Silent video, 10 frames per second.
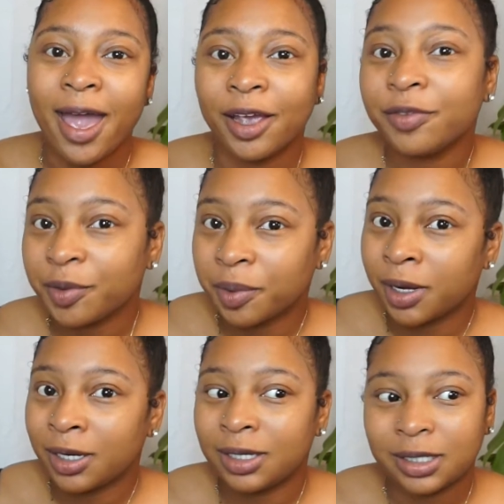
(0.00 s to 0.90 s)

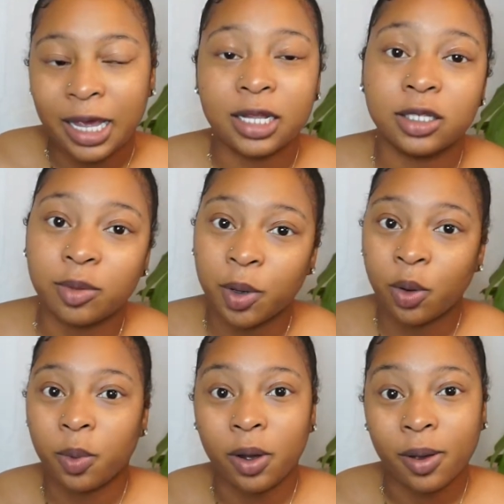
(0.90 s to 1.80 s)
everyone, it's Kayla
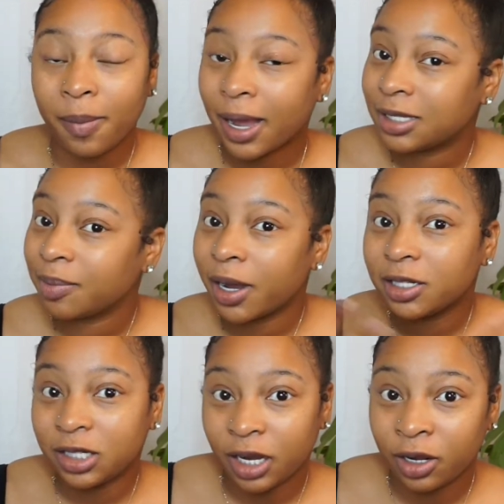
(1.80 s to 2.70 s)
Symone. Welcome back to
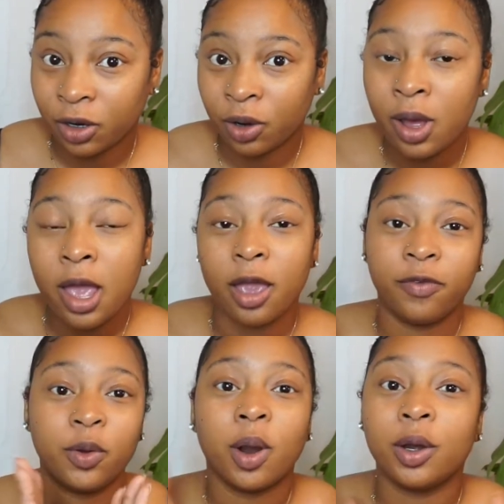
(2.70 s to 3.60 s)
my channel.
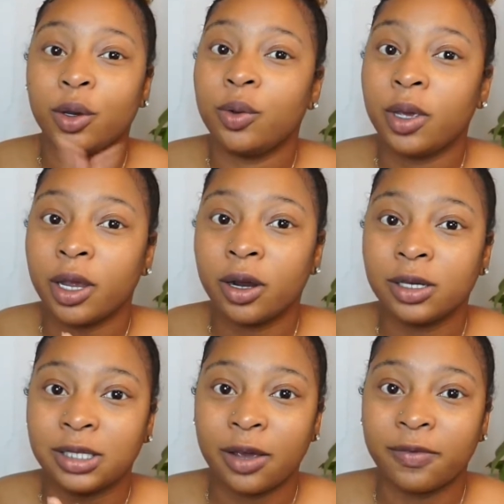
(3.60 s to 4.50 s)
If you are new
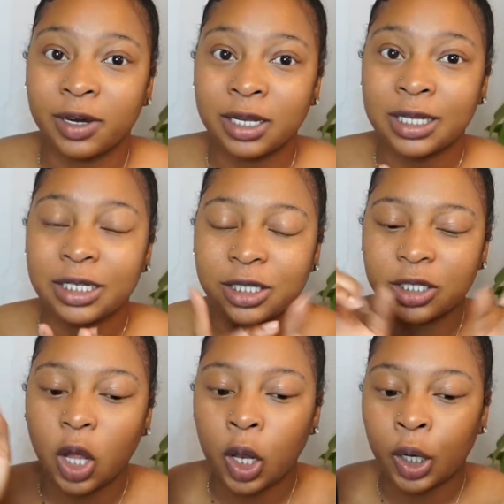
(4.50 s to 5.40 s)
here, definitely
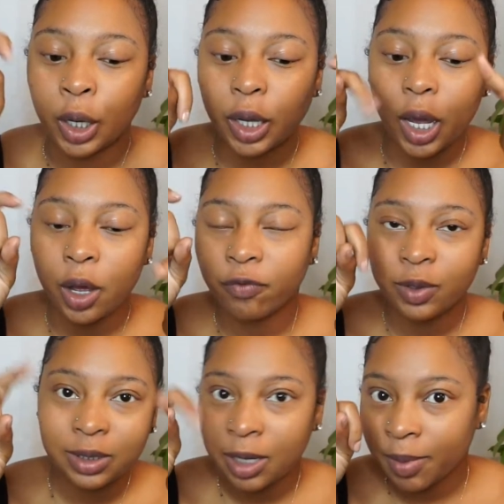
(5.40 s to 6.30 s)
just look a
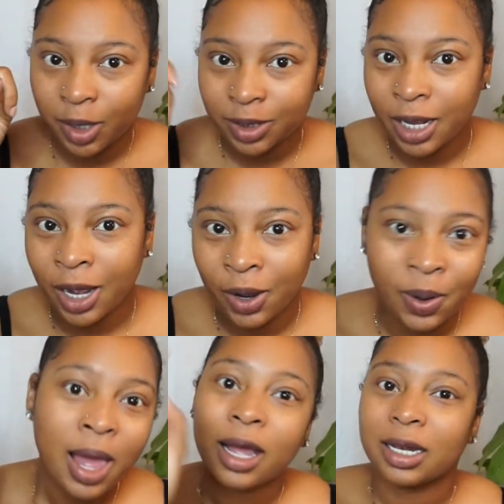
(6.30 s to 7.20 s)
few centimeters
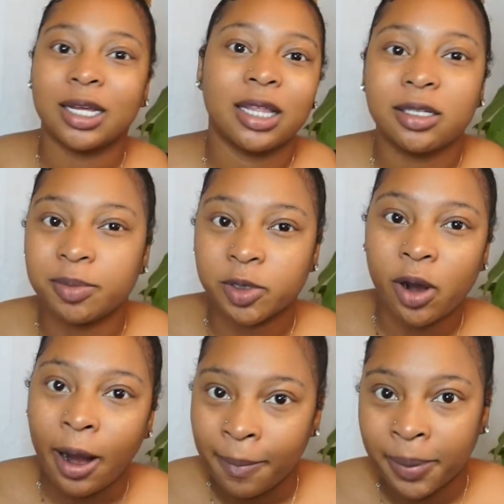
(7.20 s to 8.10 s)
down, click that
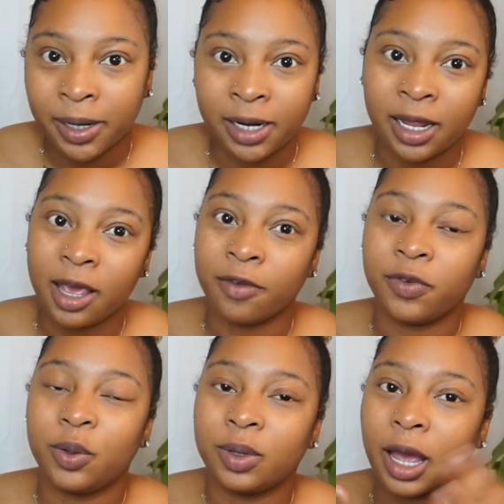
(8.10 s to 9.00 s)
subscribe button
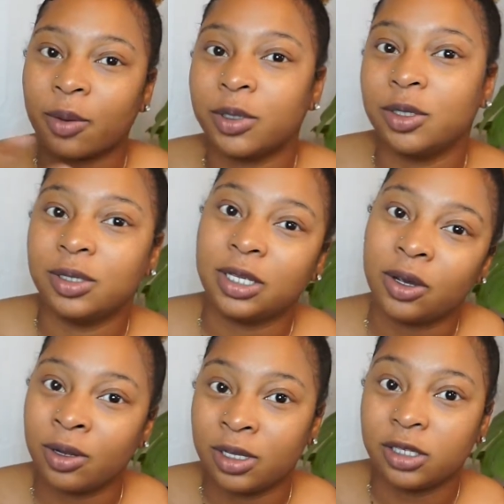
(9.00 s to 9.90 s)
if you like what you
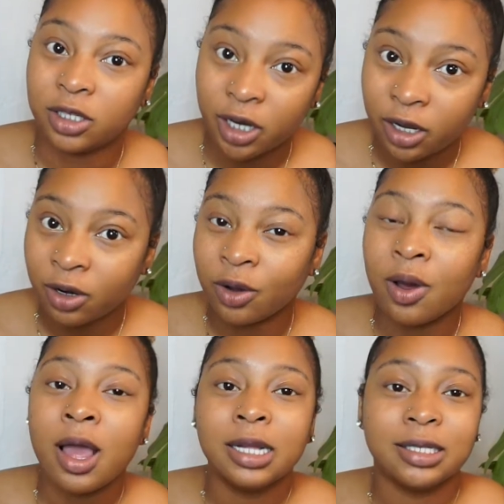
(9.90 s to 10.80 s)
see on this
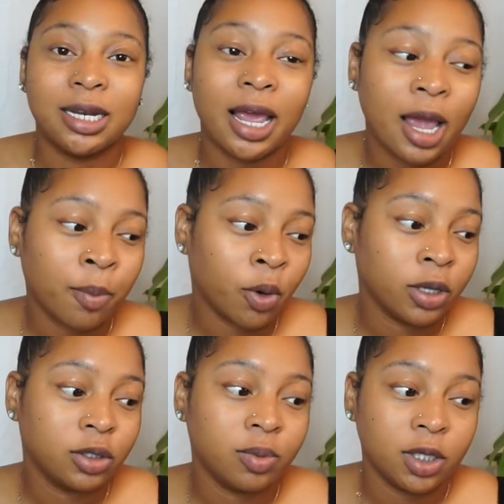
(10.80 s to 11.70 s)
channel. Today I'm
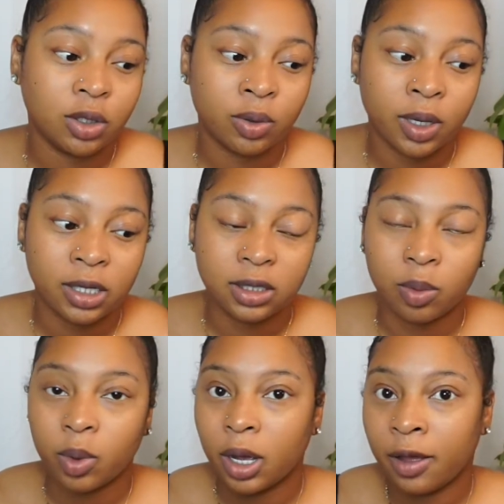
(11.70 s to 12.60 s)
going to be doing
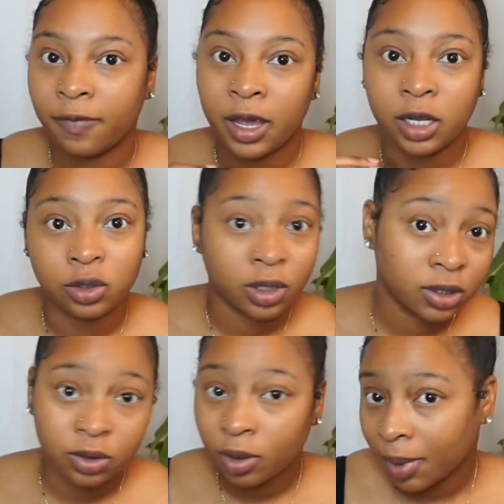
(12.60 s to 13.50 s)
somewhat of a
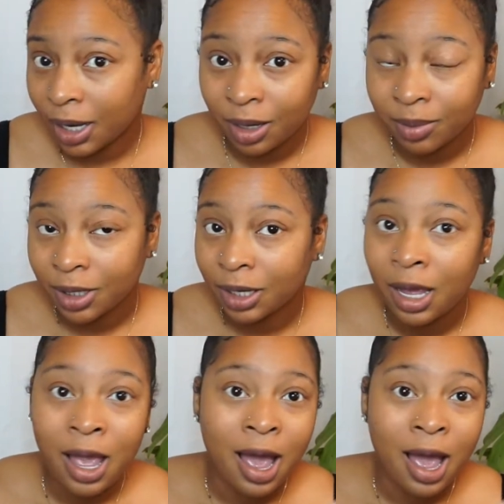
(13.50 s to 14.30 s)
drugstore makeup look.